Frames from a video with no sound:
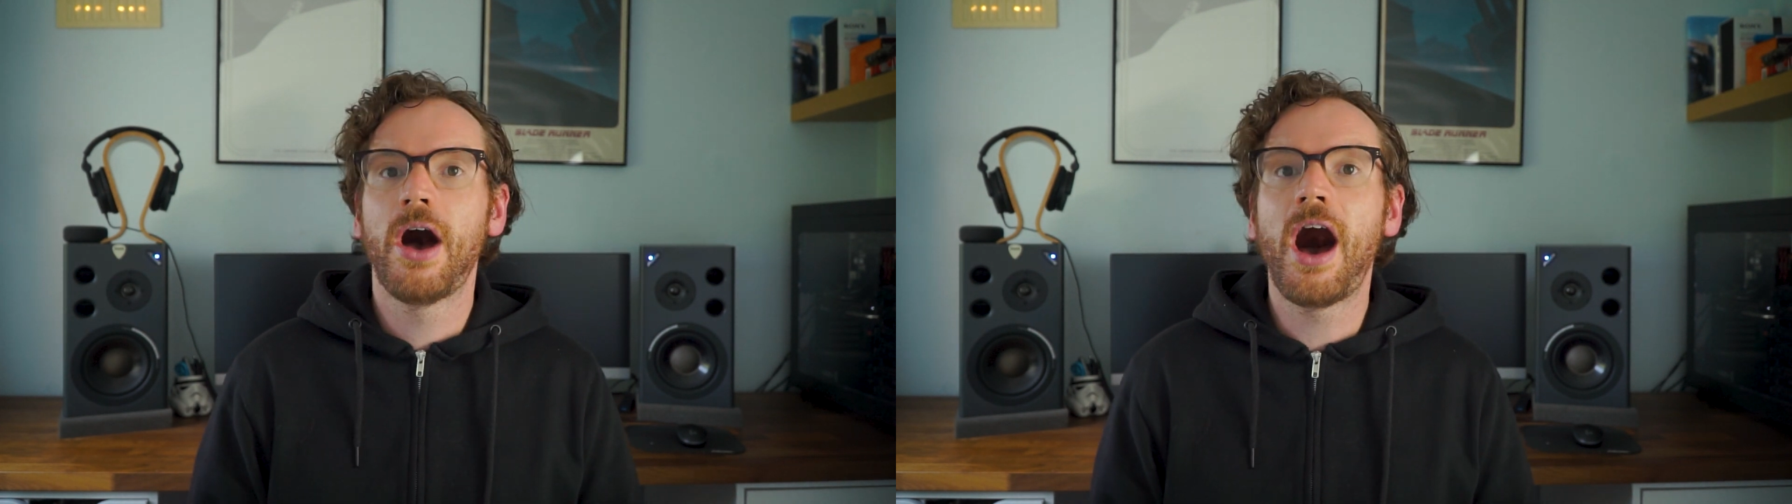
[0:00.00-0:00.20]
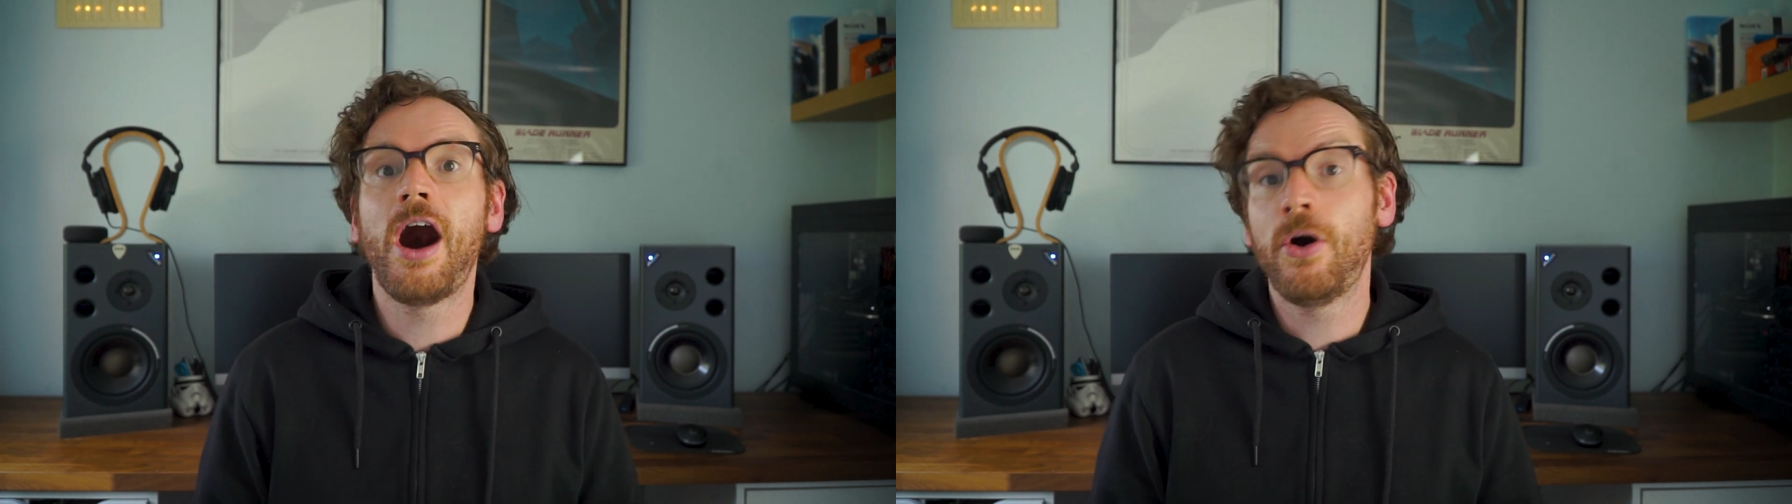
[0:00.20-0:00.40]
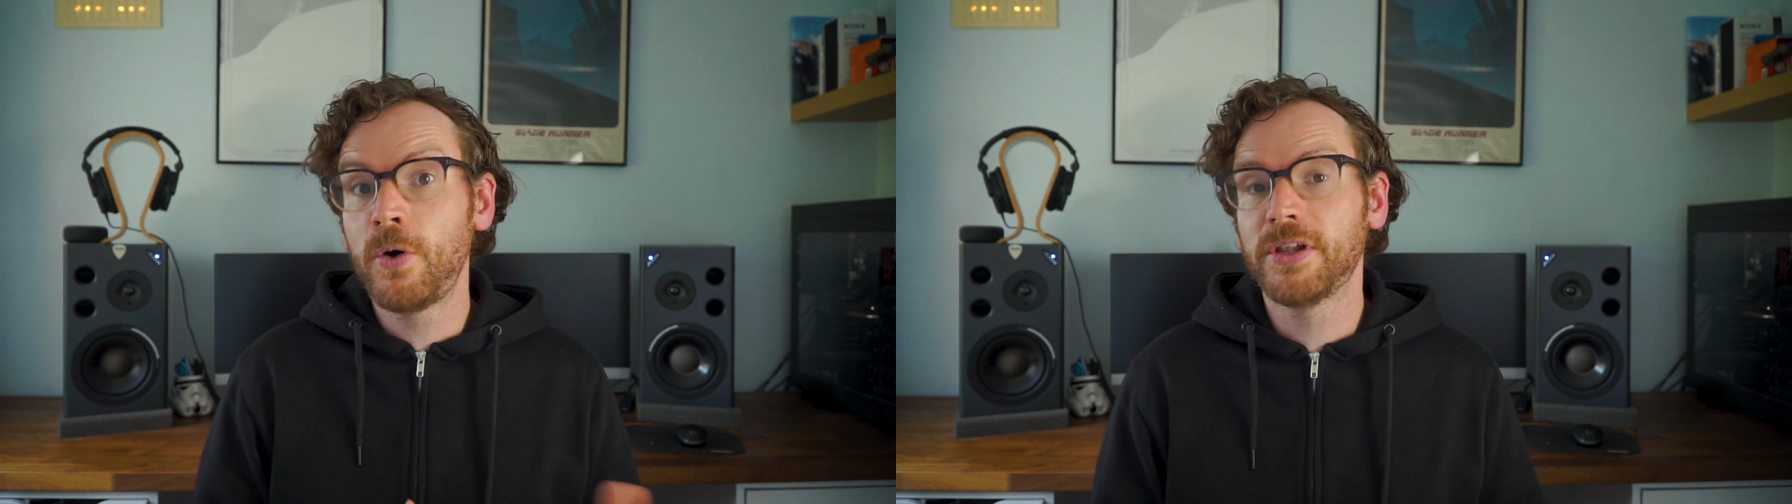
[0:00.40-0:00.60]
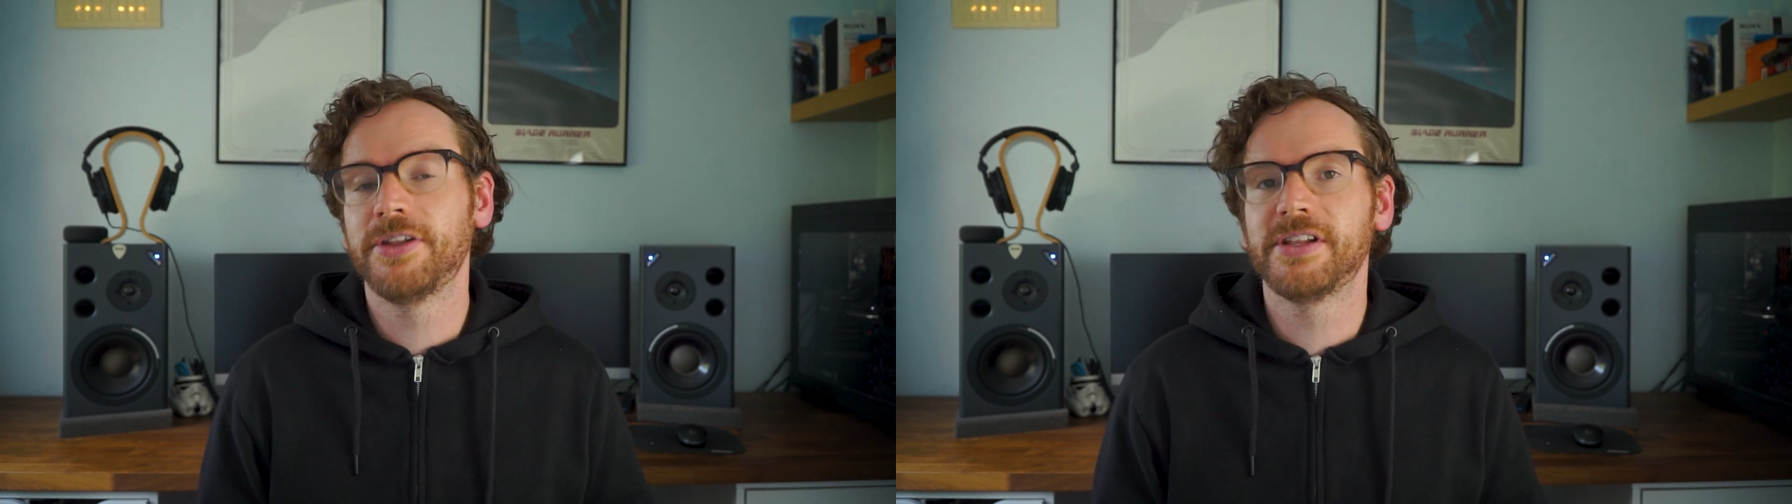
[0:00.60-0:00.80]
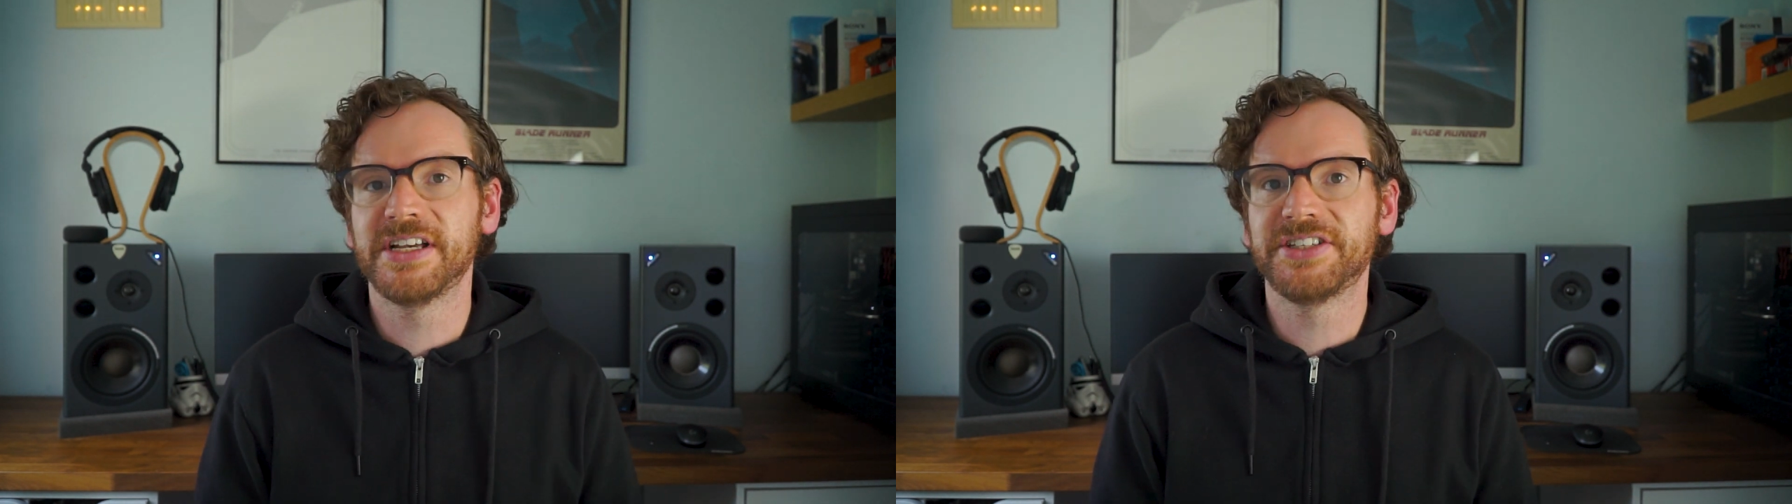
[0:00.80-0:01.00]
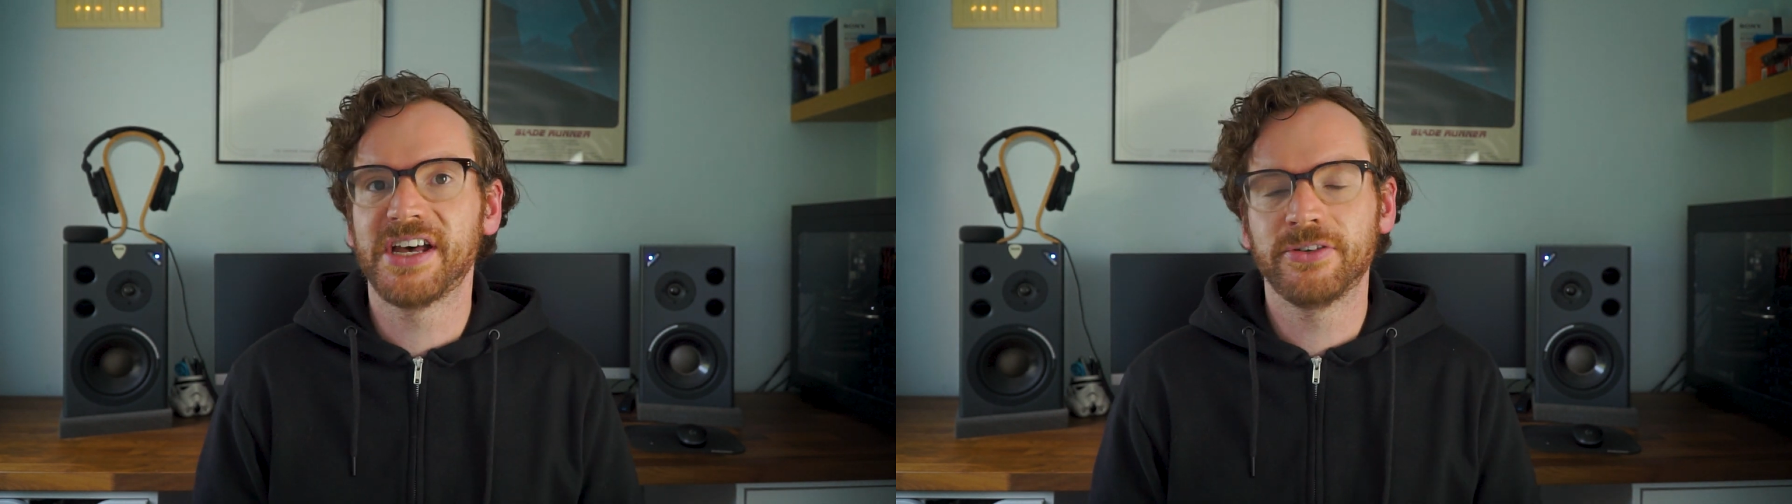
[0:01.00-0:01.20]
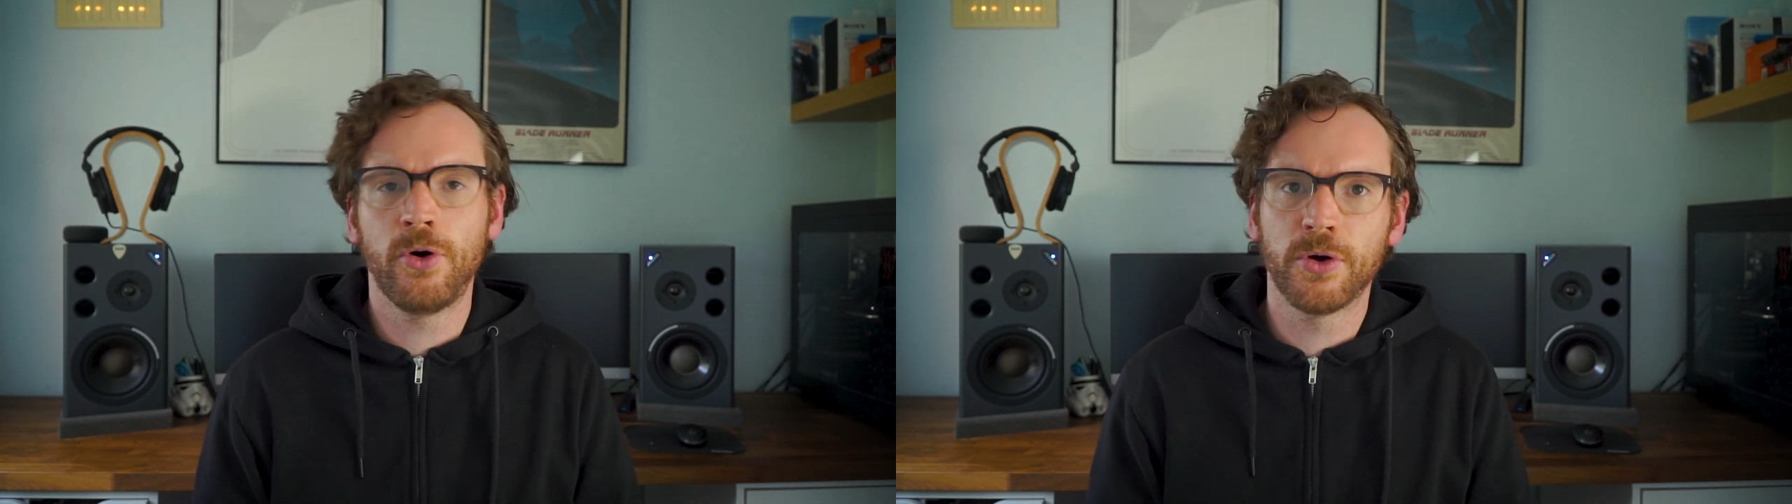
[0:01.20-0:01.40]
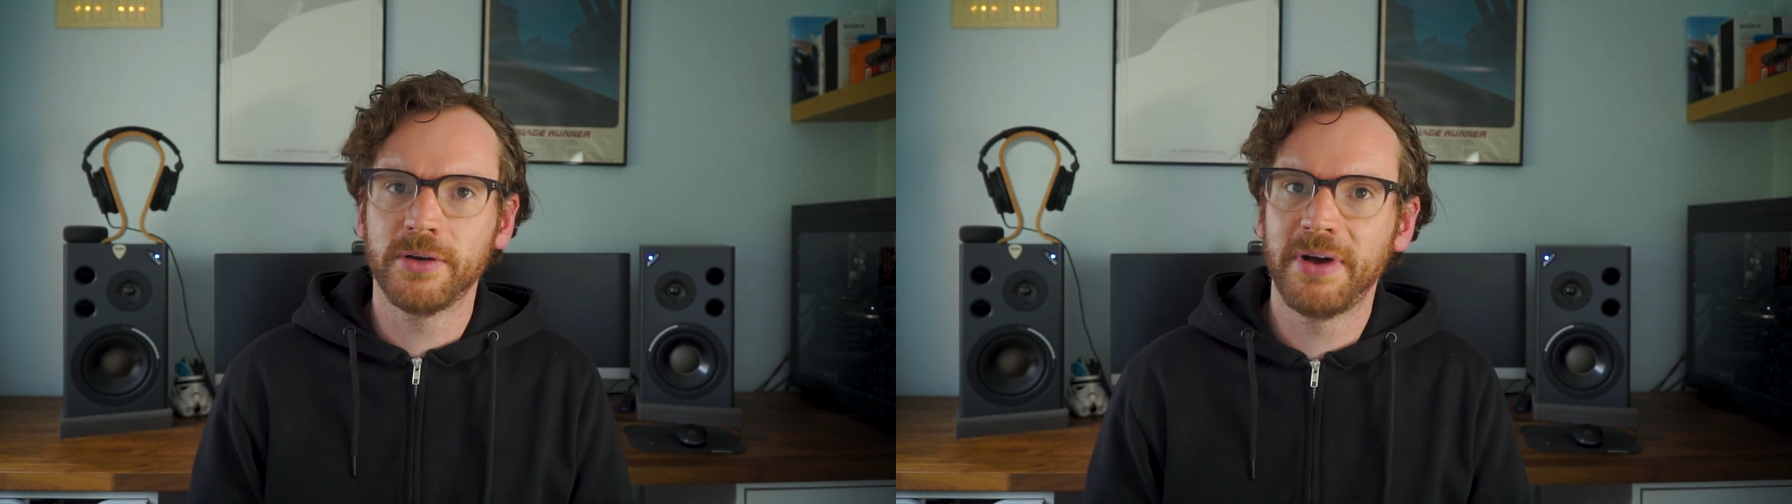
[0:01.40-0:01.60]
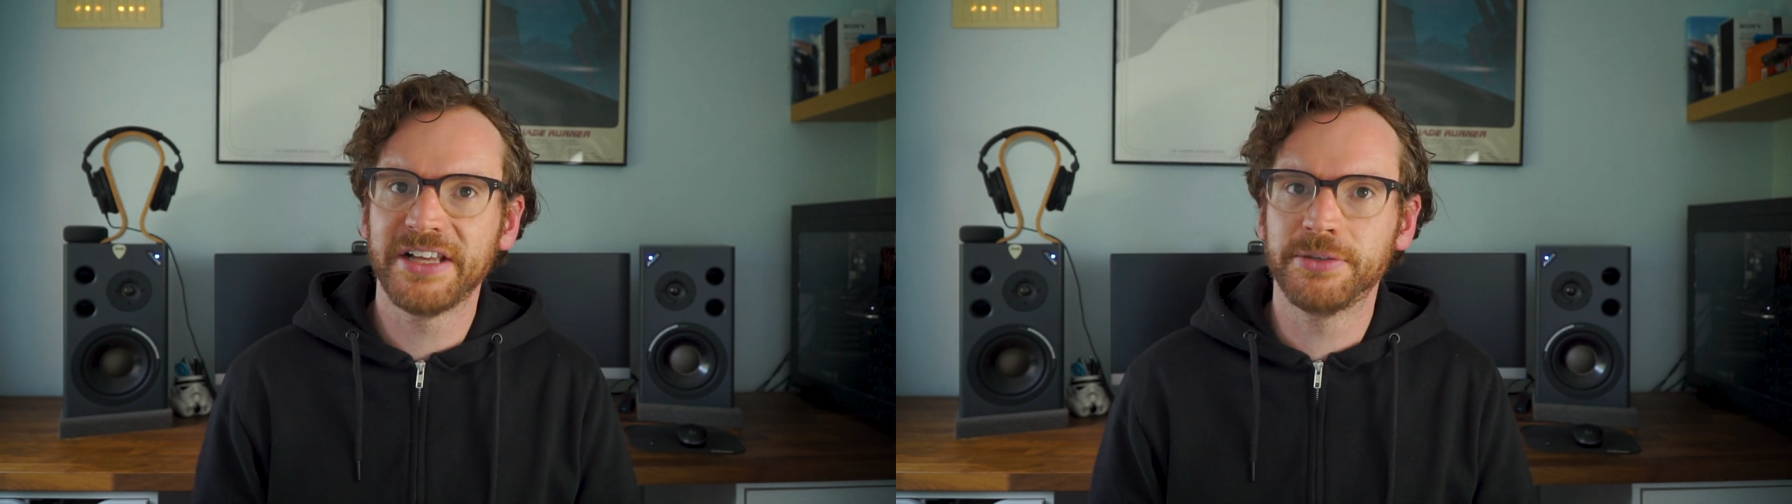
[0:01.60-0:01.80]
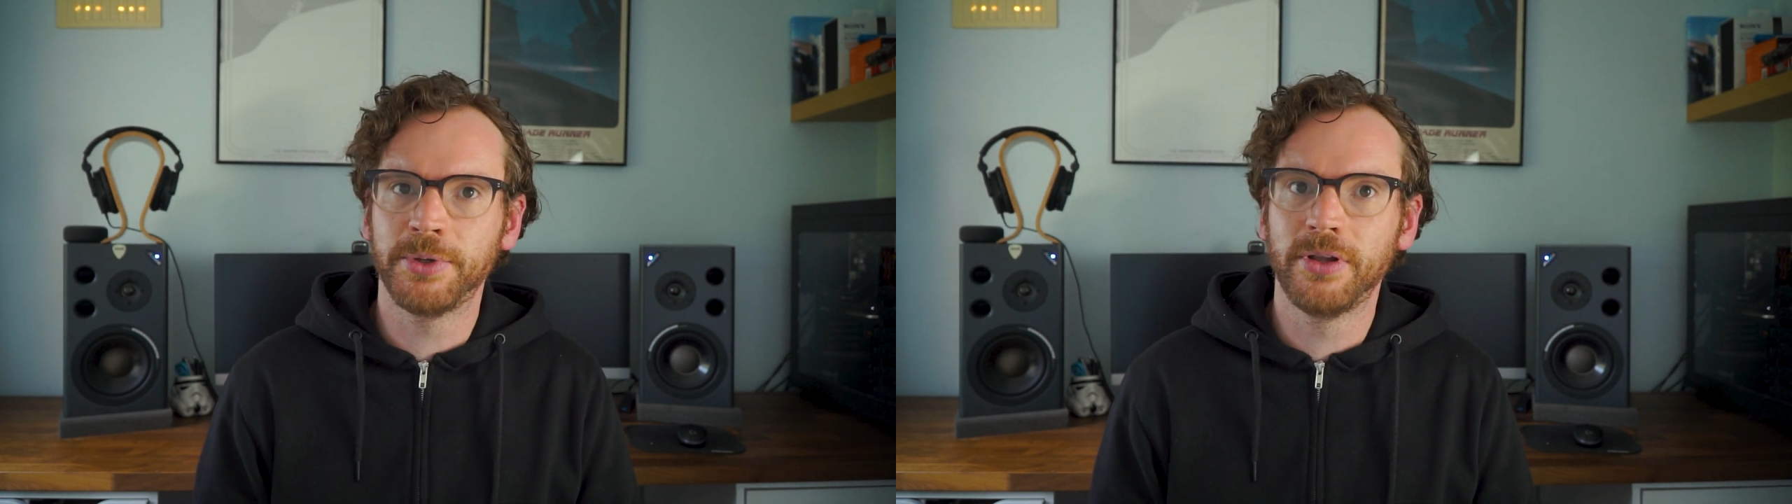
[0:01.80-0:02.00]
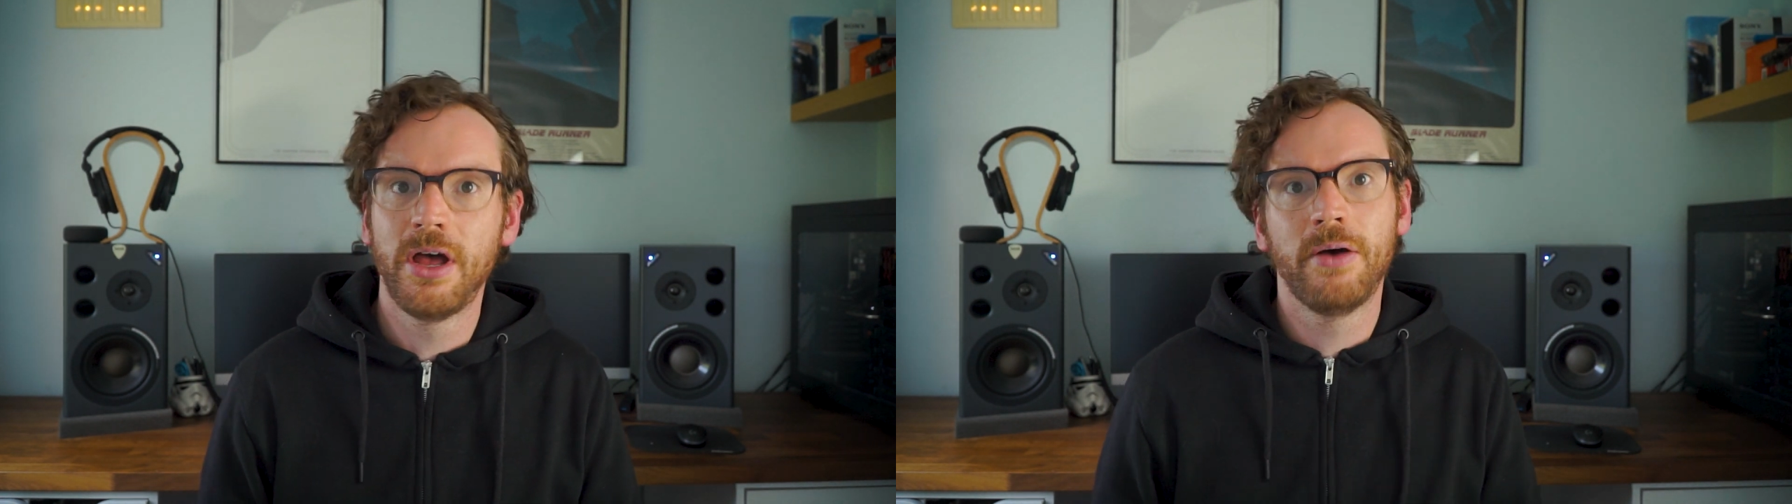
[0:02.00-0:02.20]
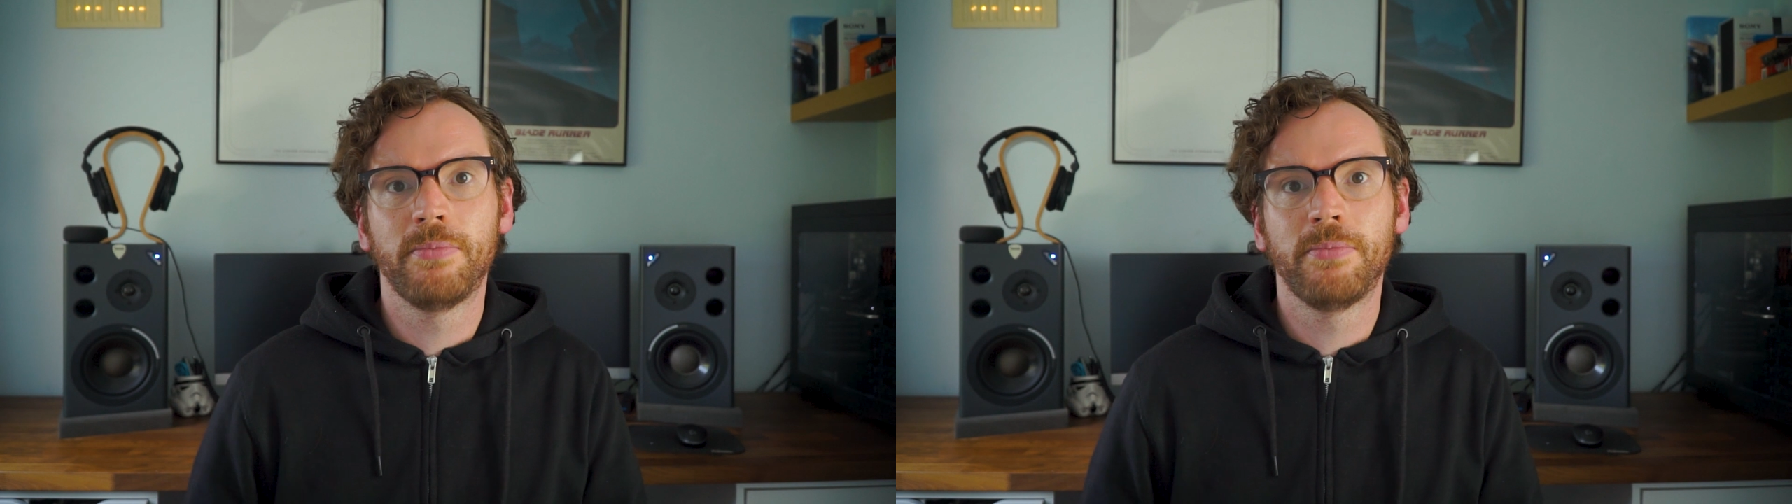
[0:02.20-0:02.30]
are all on the list and are all compatible,